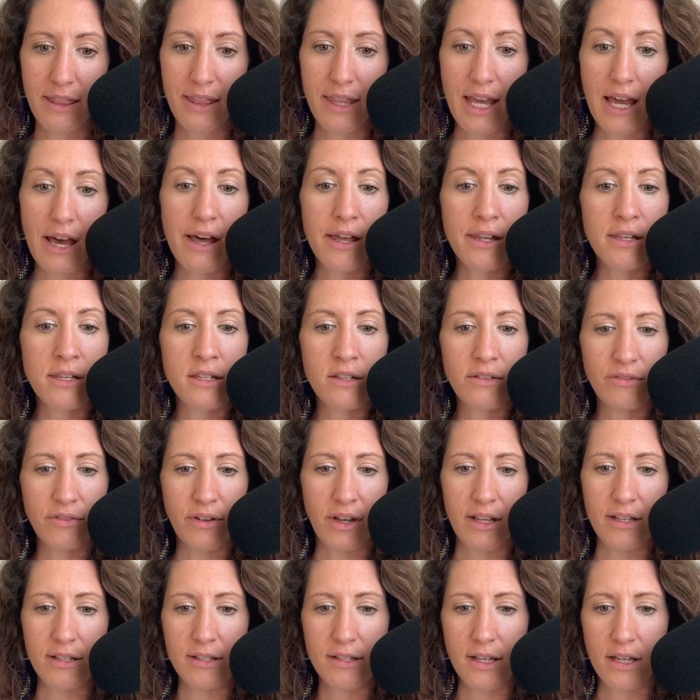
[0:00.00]
The
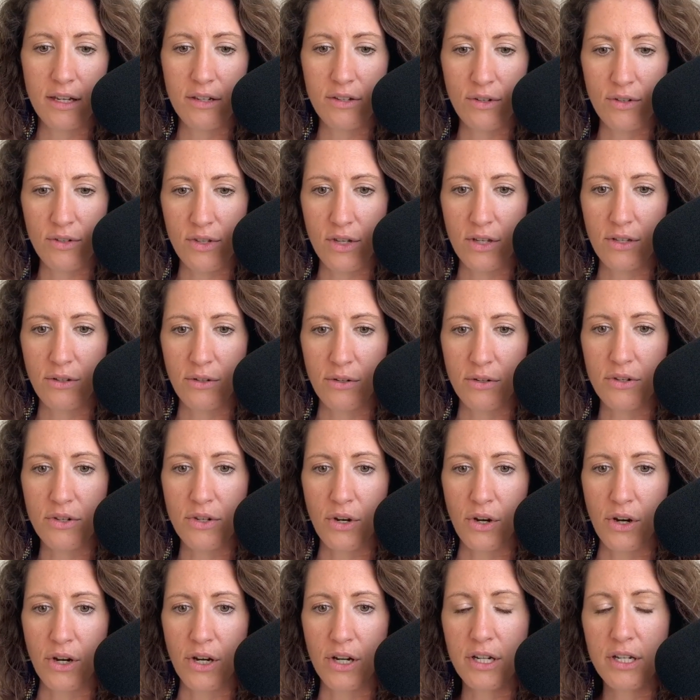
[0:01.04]
undefined centers in your
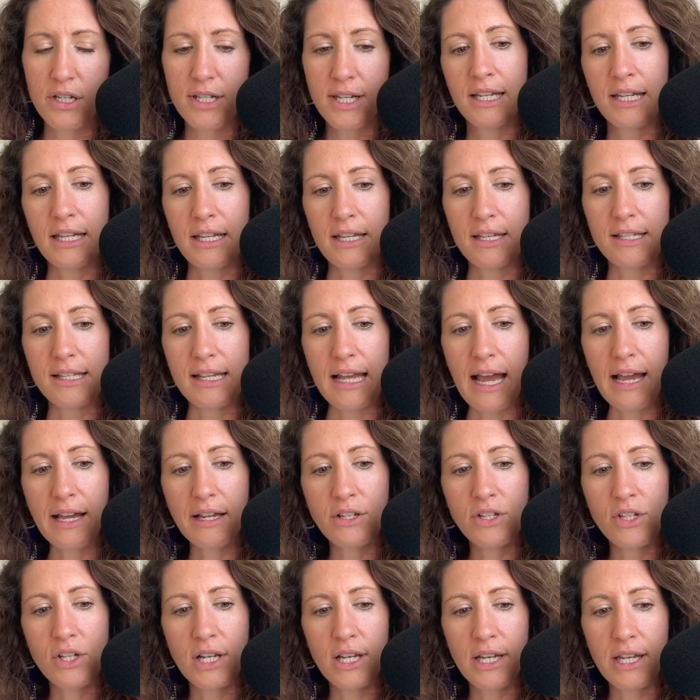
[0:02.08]
chart is
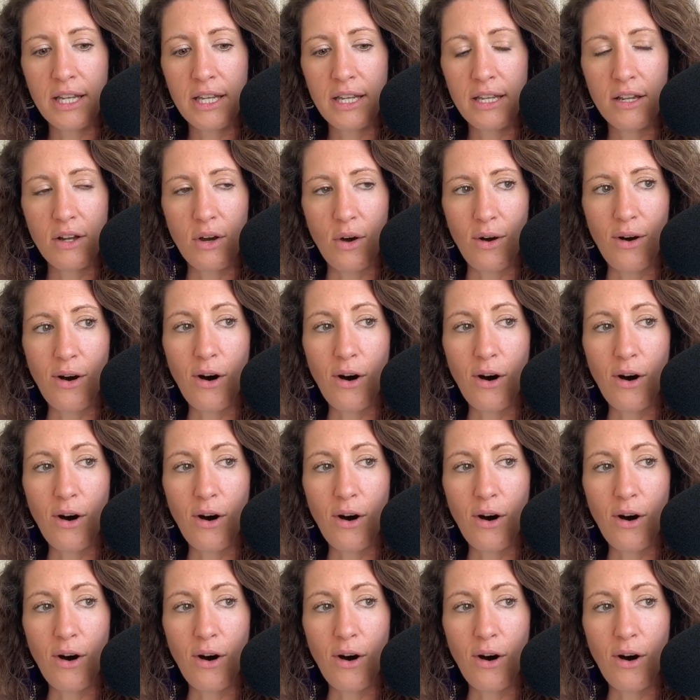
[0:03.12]
actually